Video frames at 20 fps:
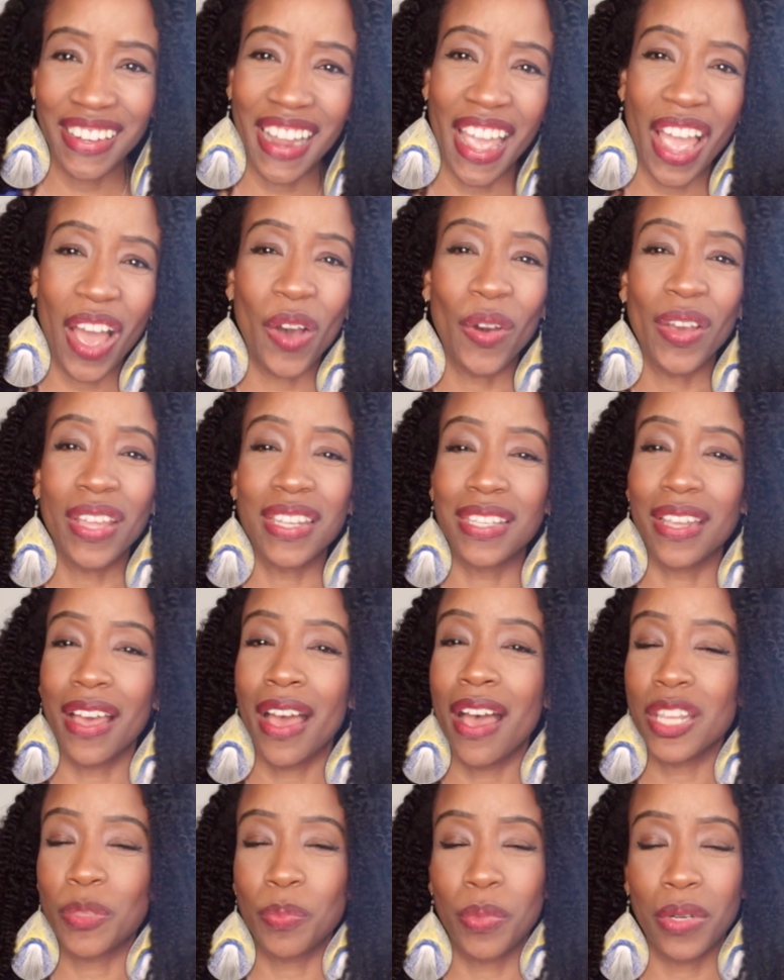Now, it's a
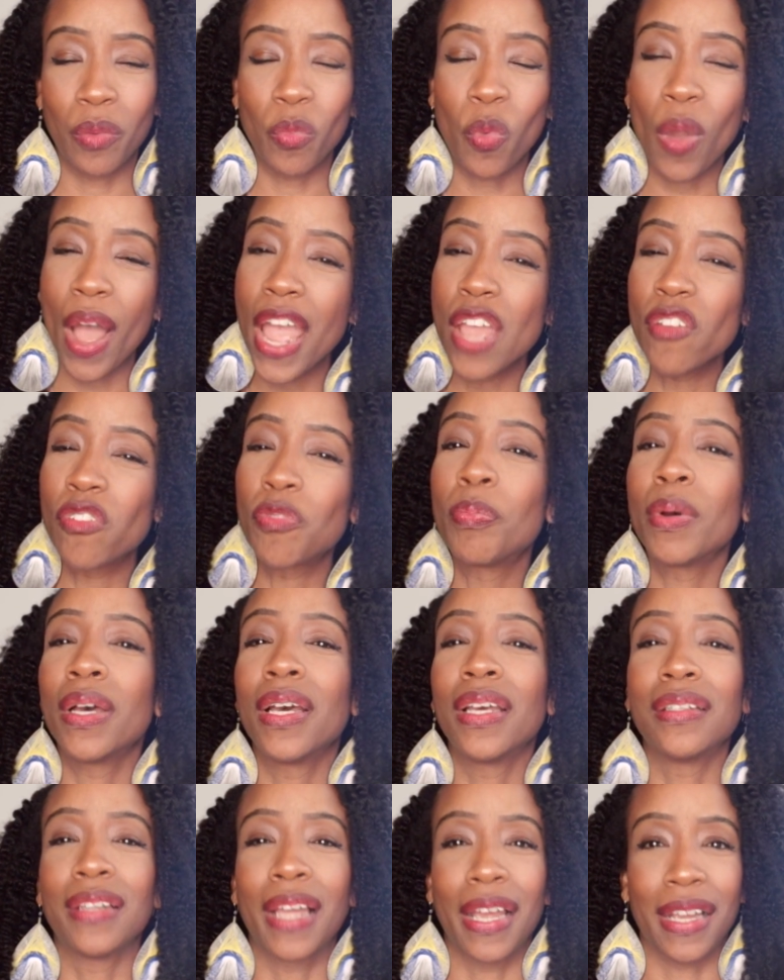husband and wife,
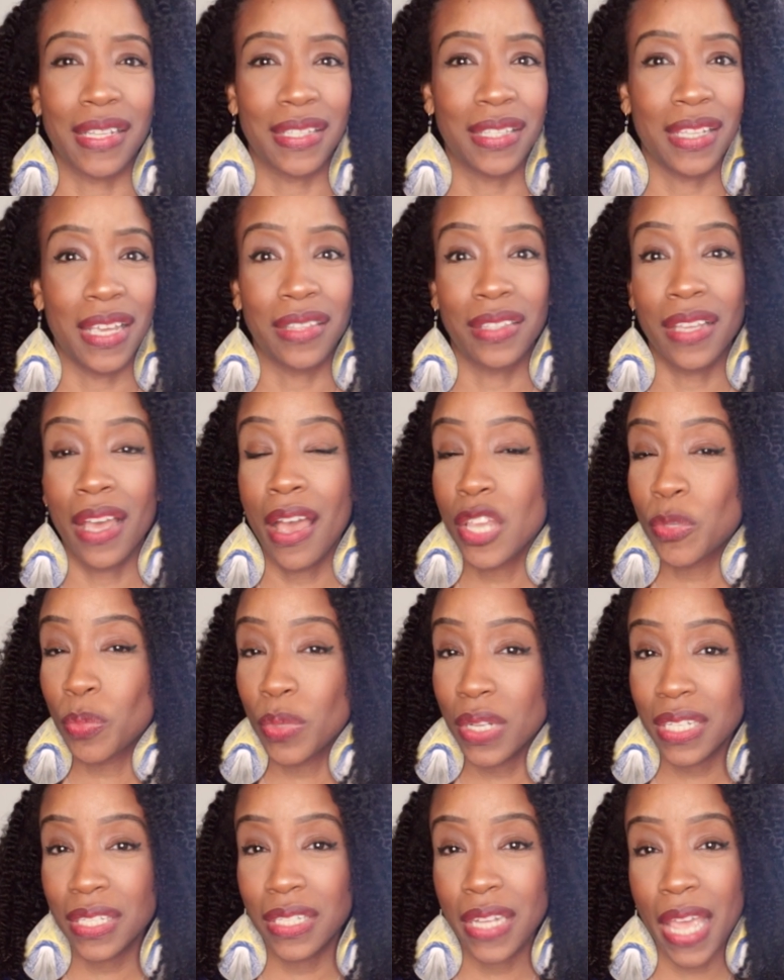but like I said, the
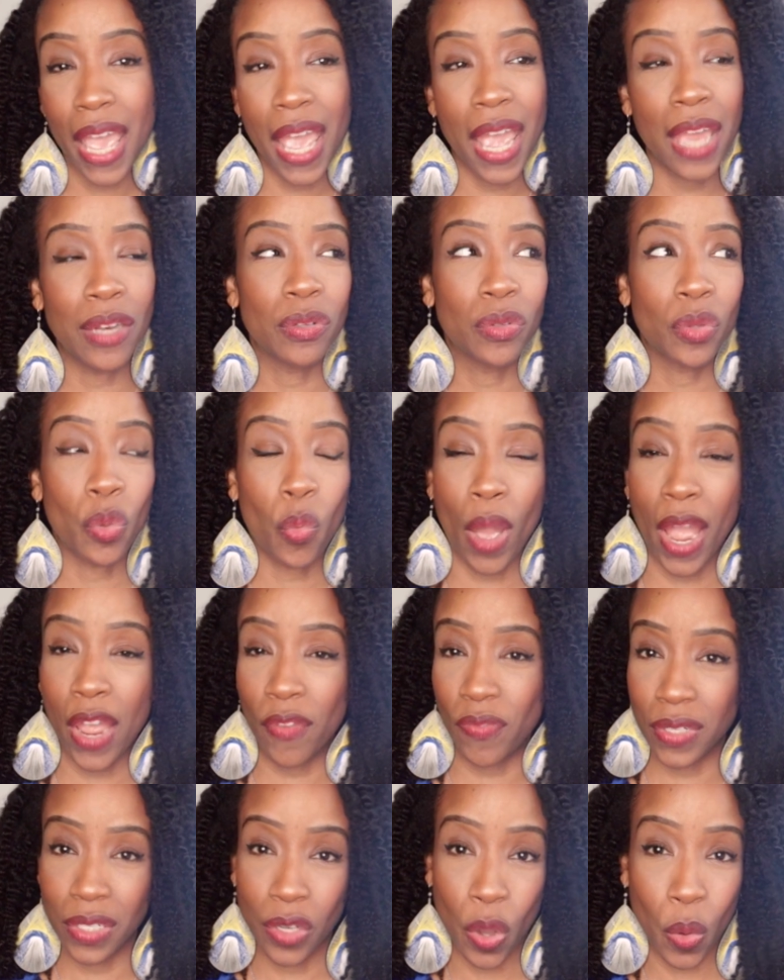husband is dead, the
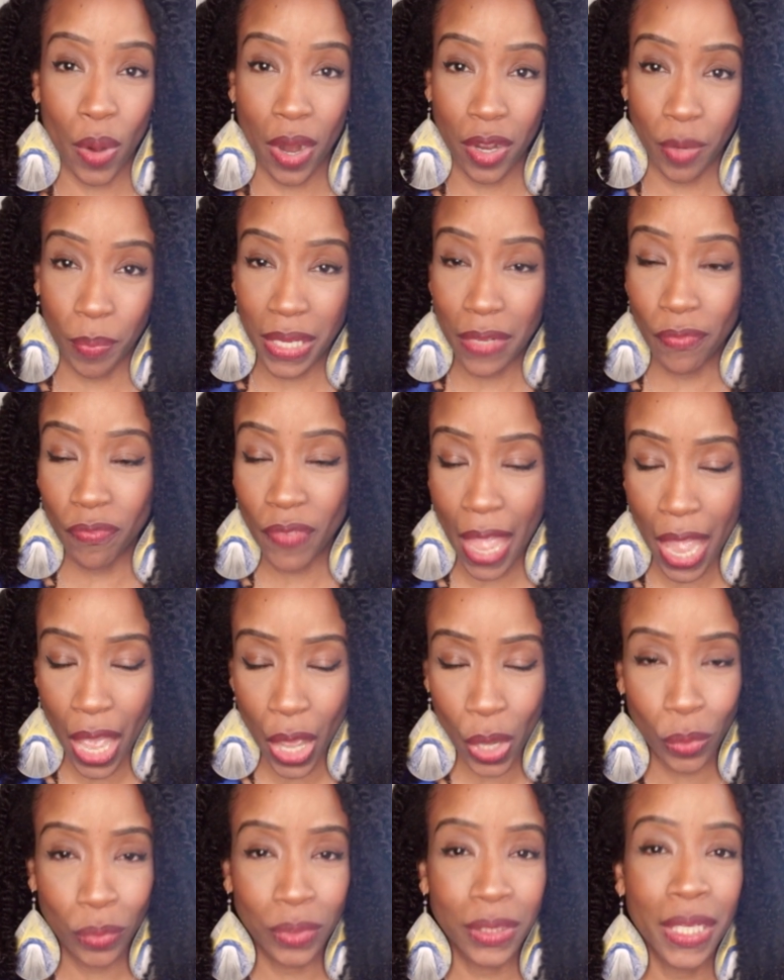wife is nowhere to be
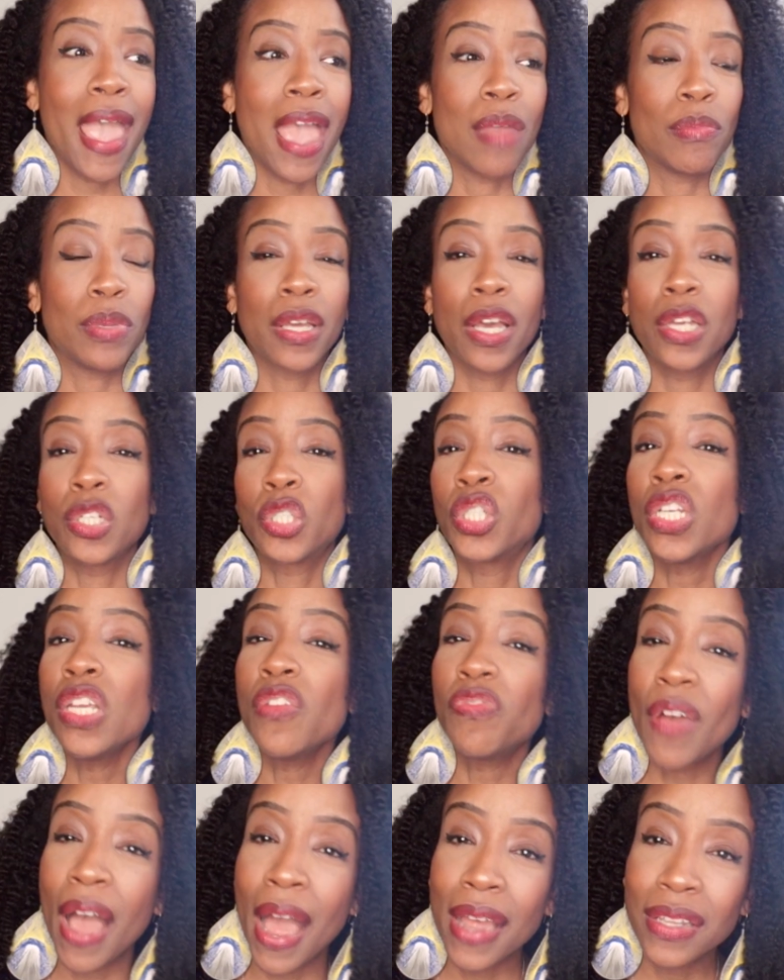found. And because she
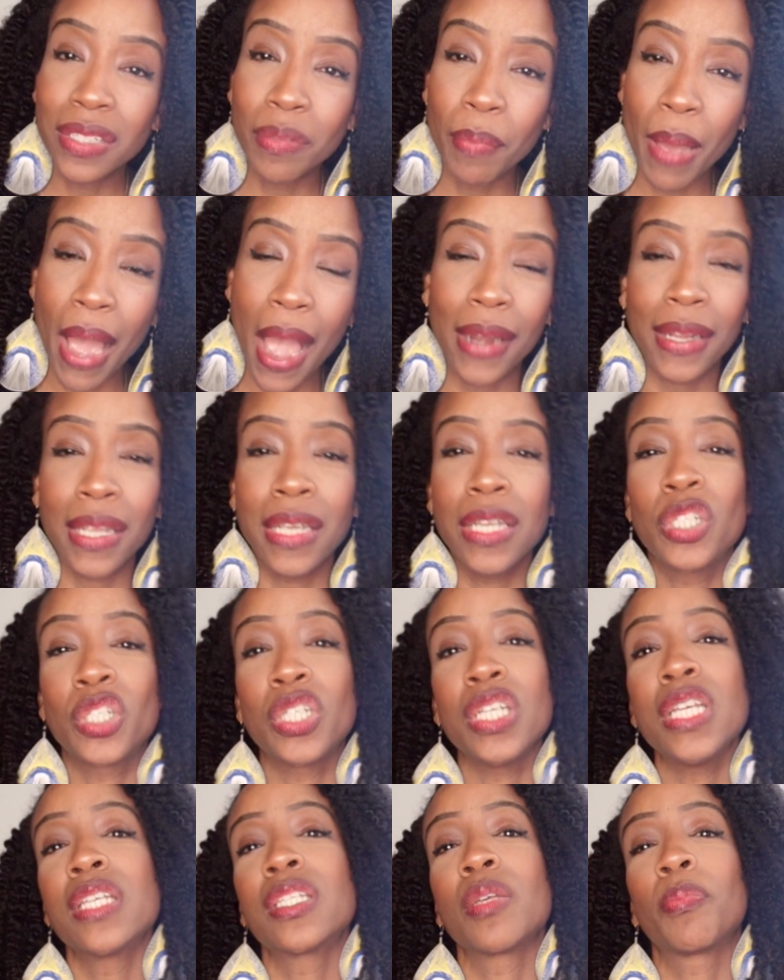finds the body,
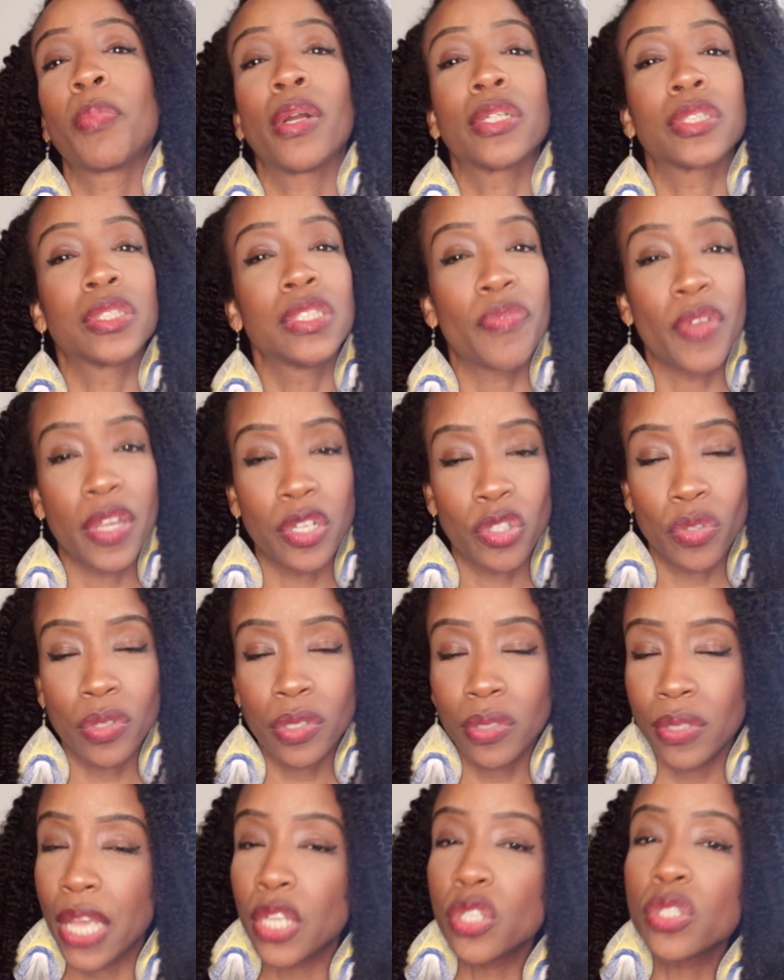she is a person of
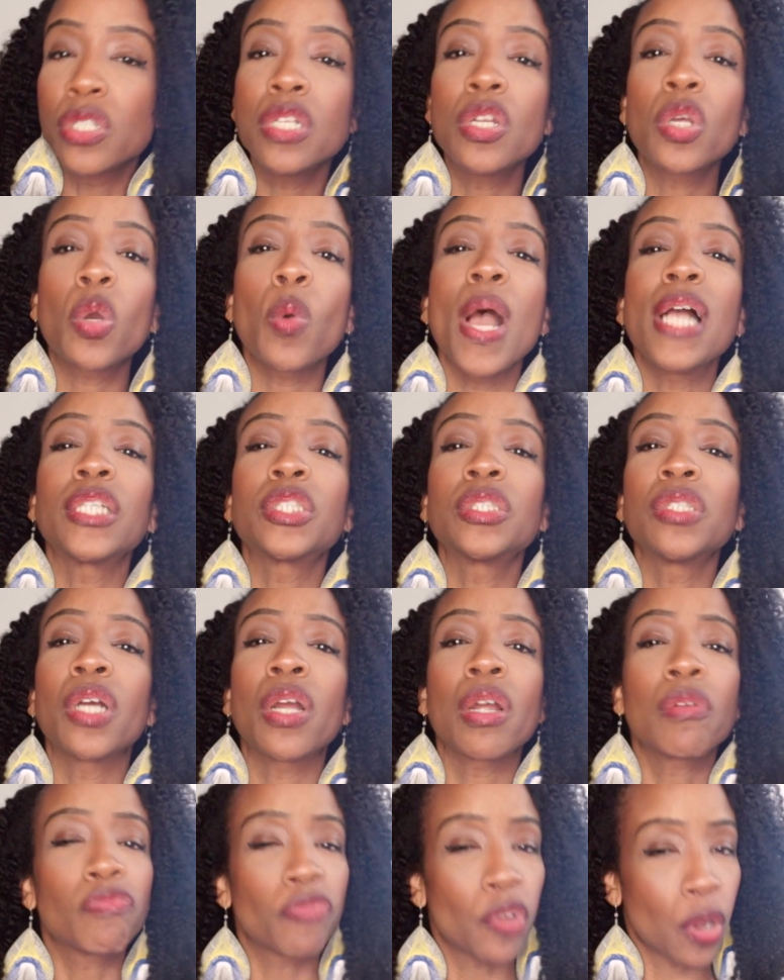interest. They just need to question
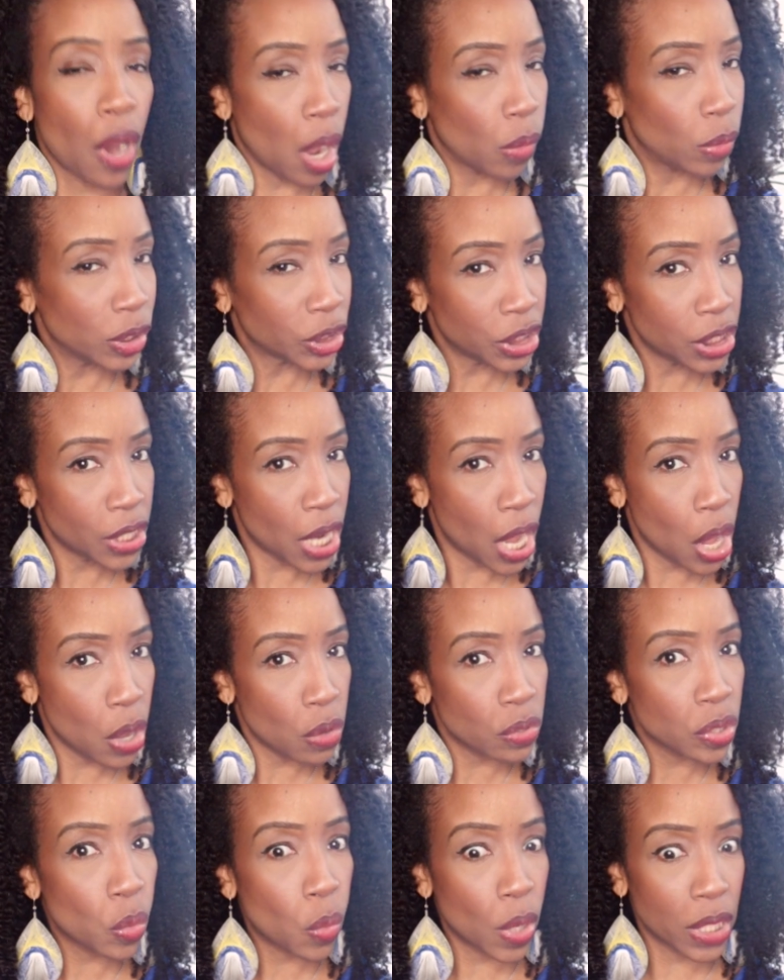her, figure out what she
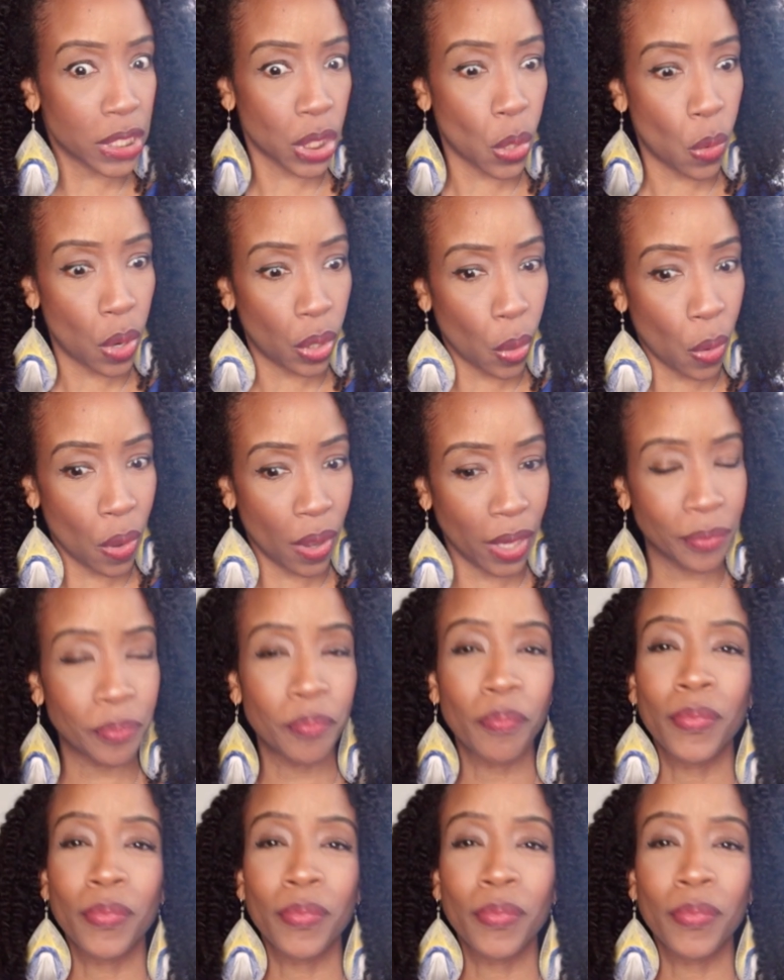knows, what's going on.